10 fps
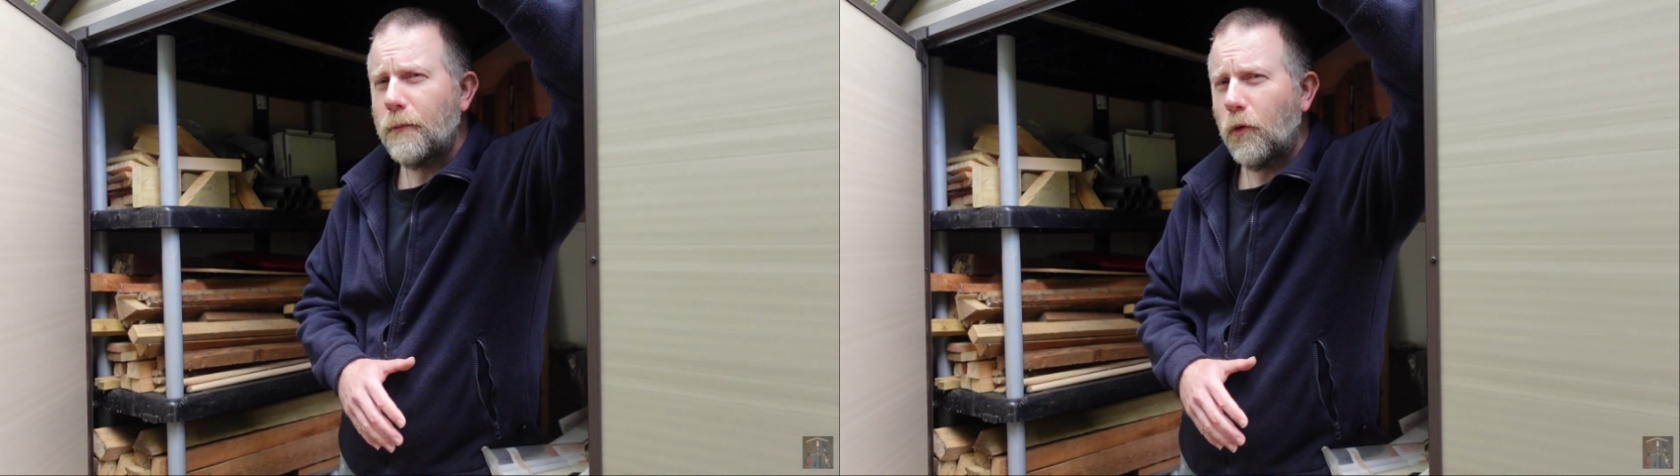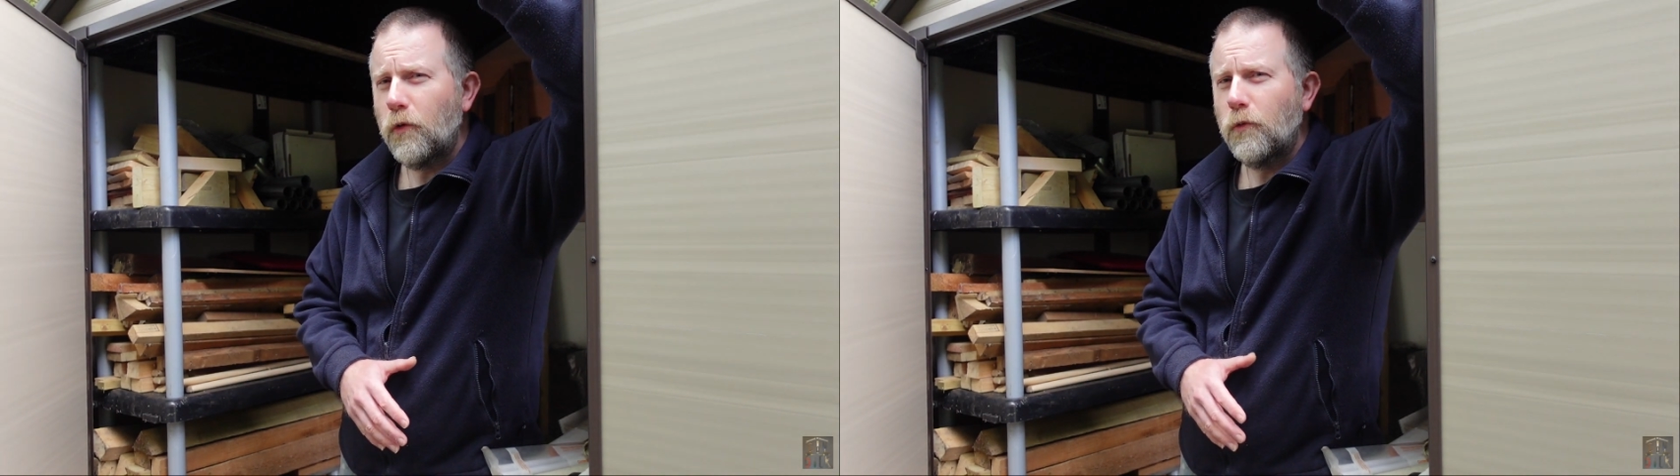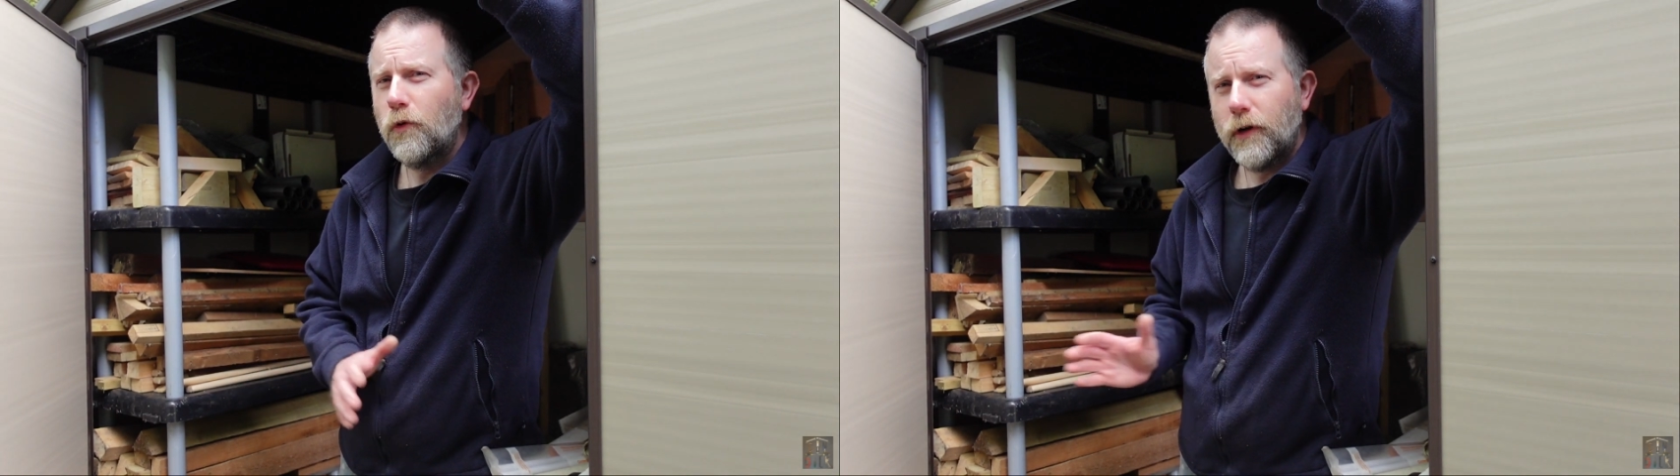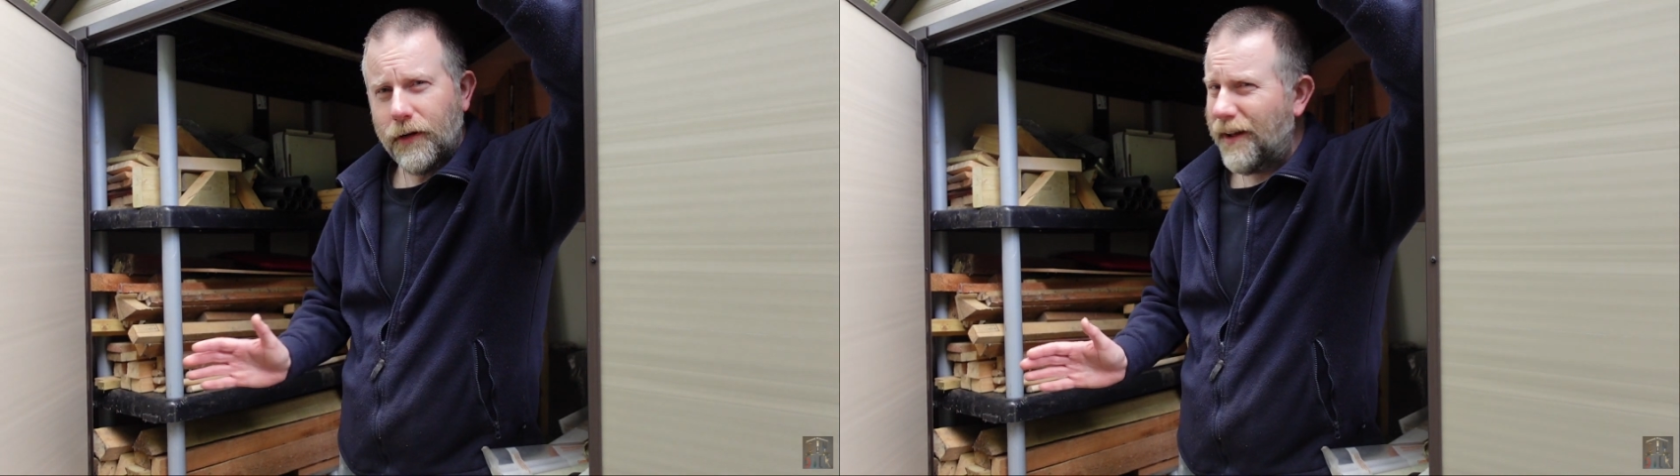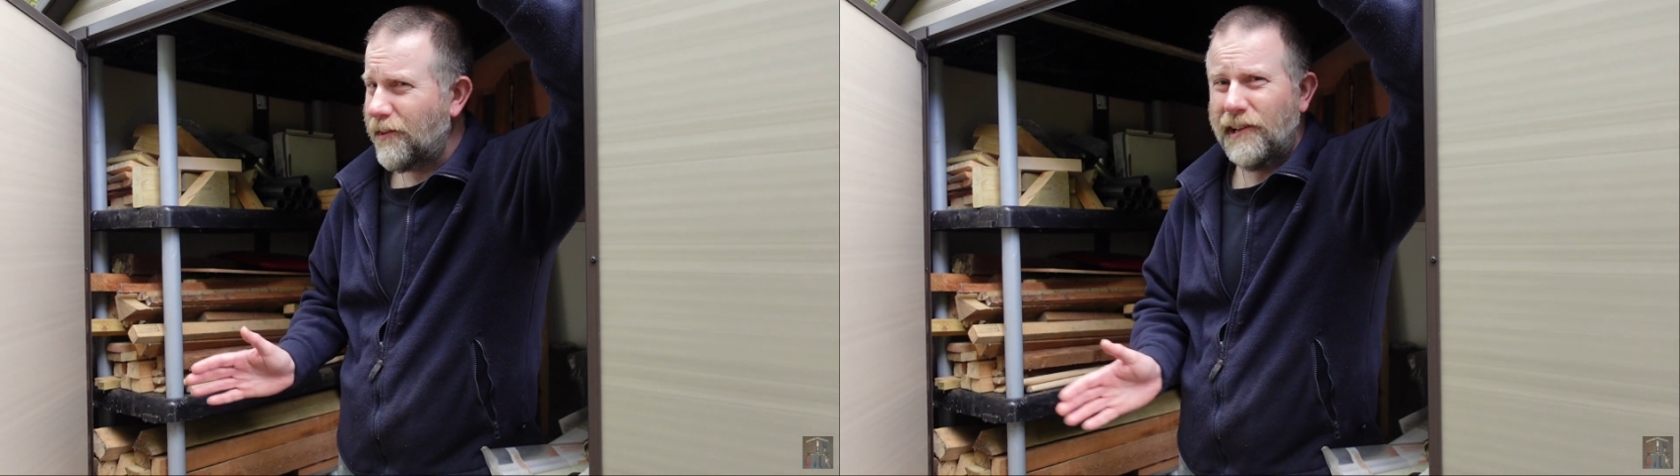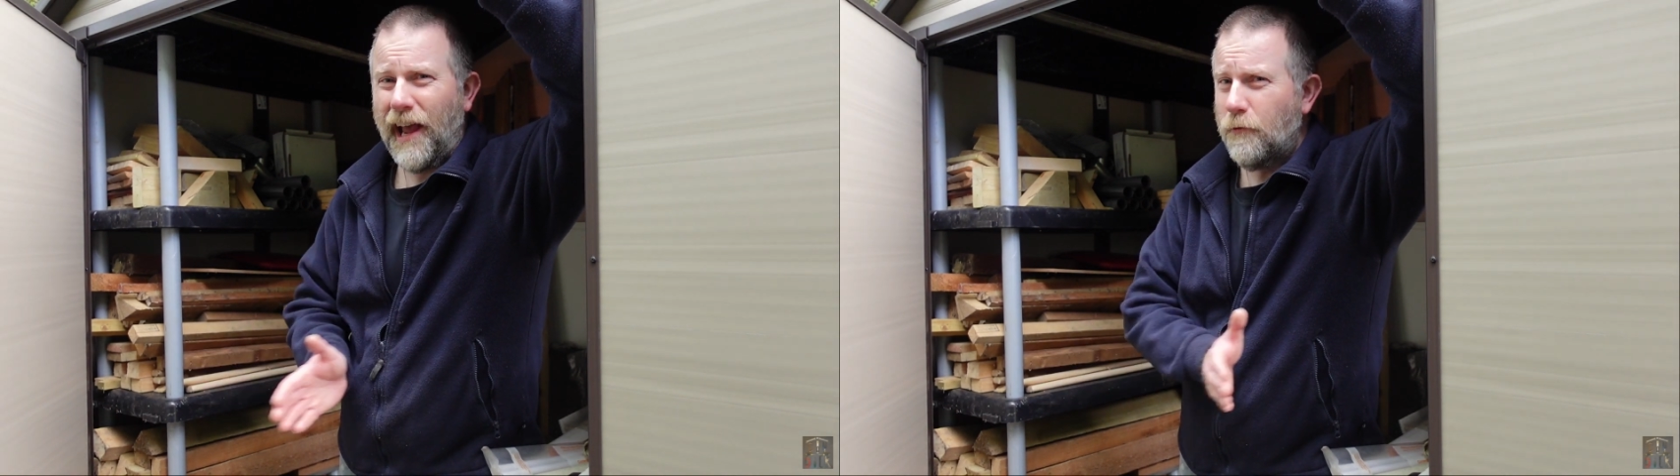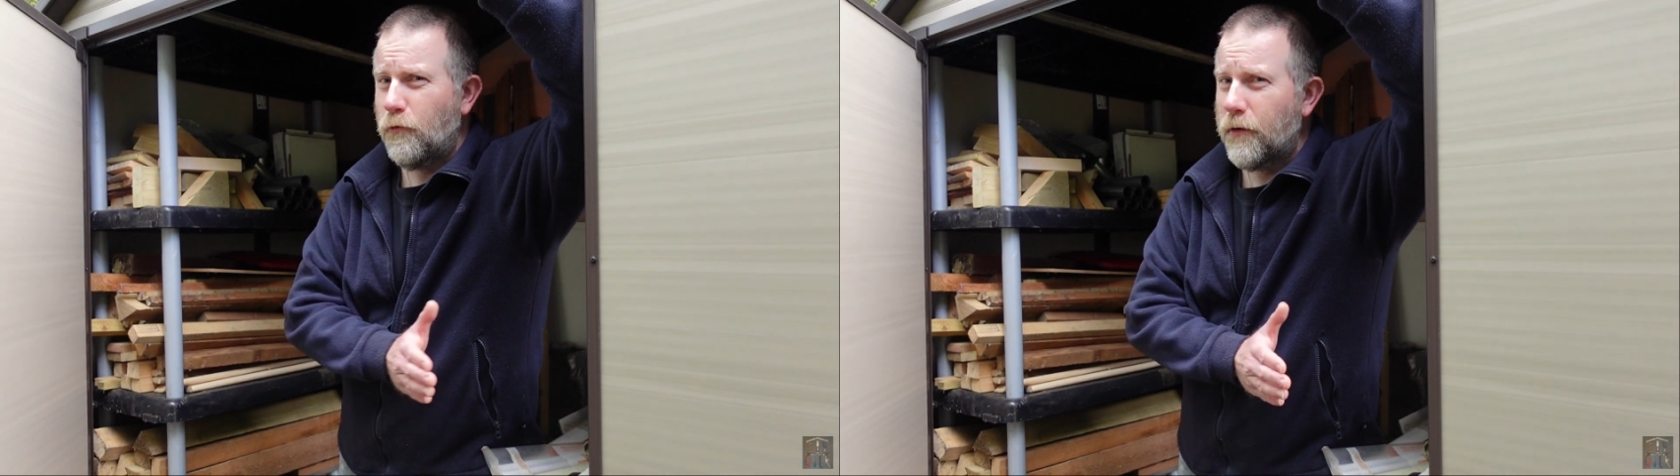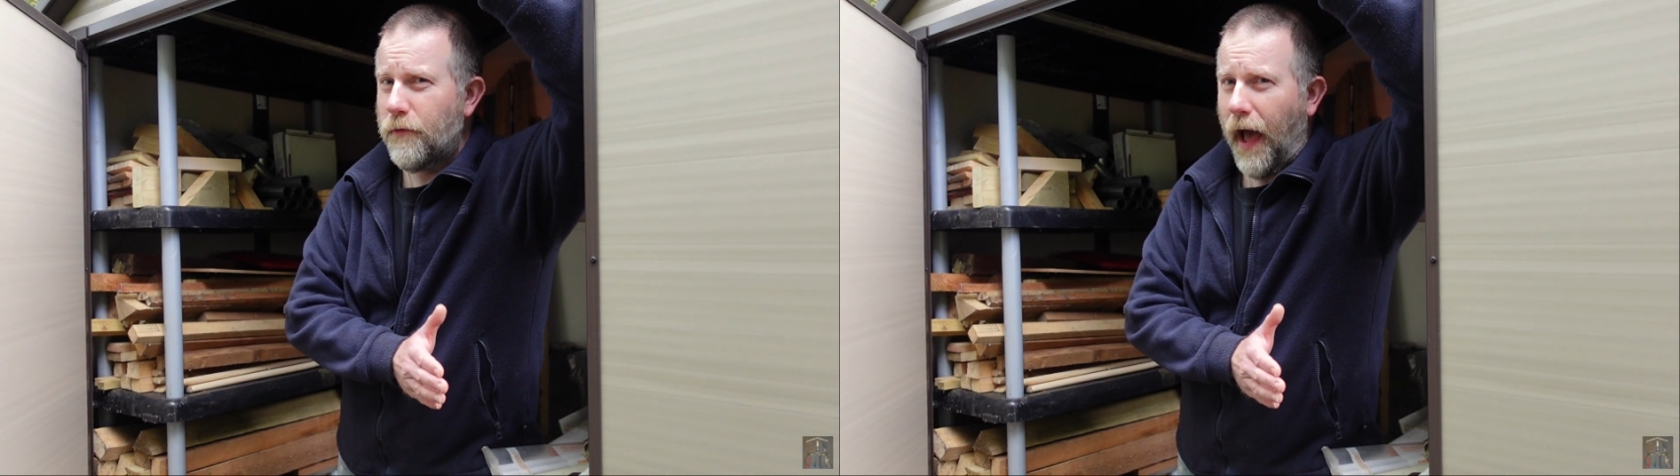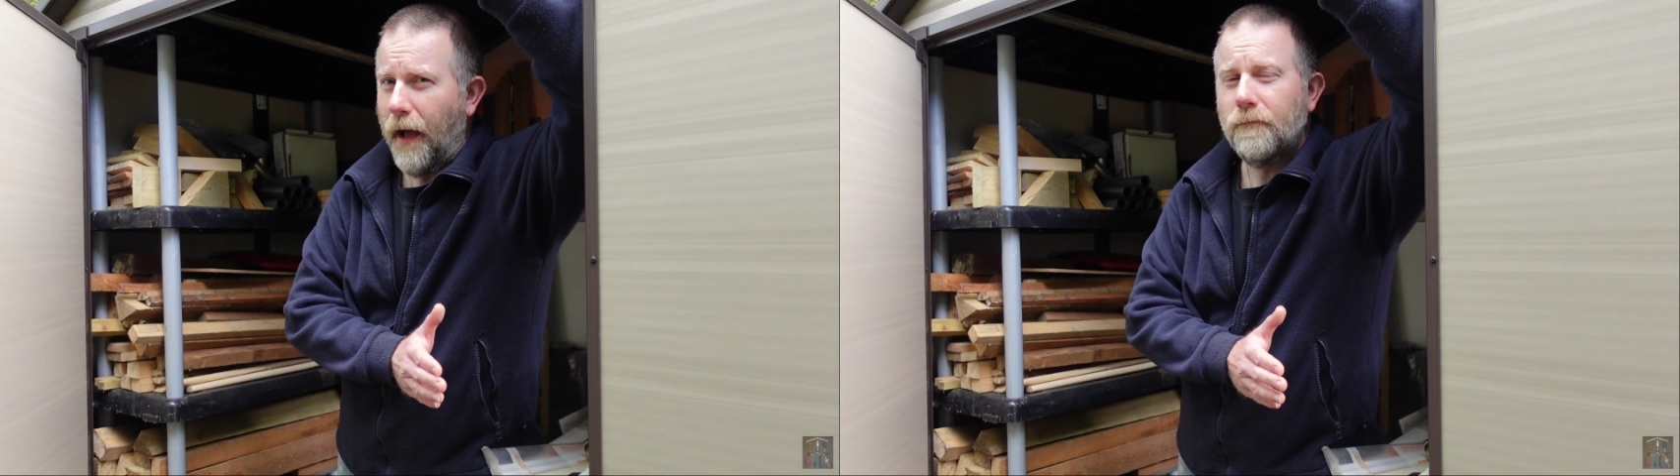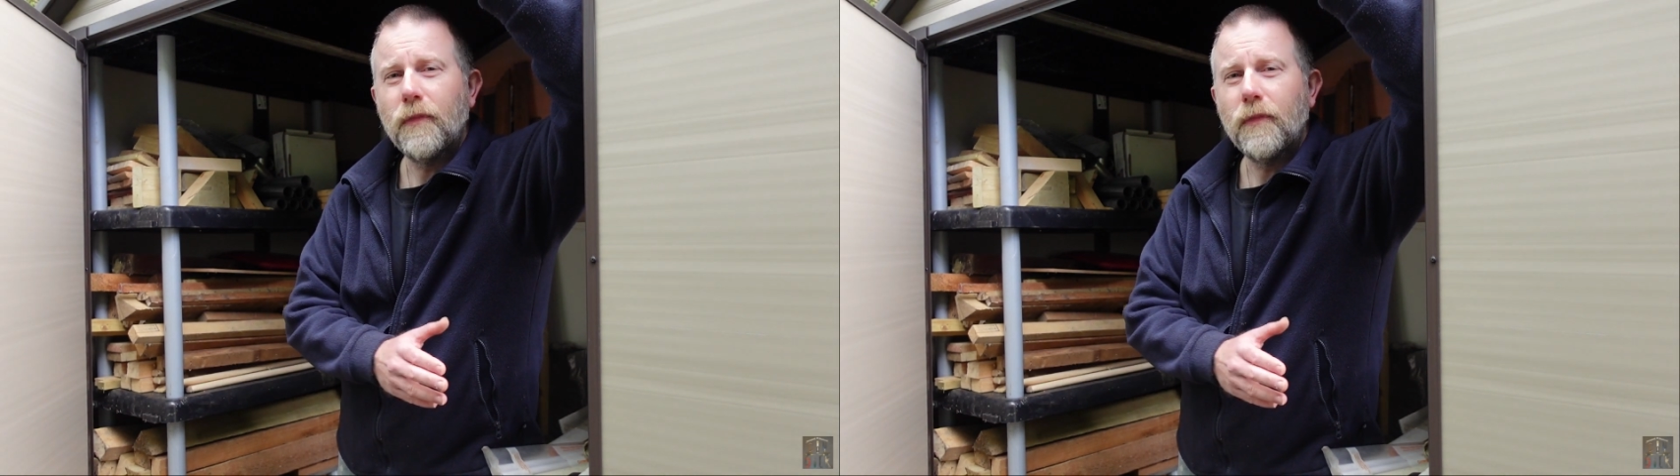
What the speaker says: all the wood and getting rid of that.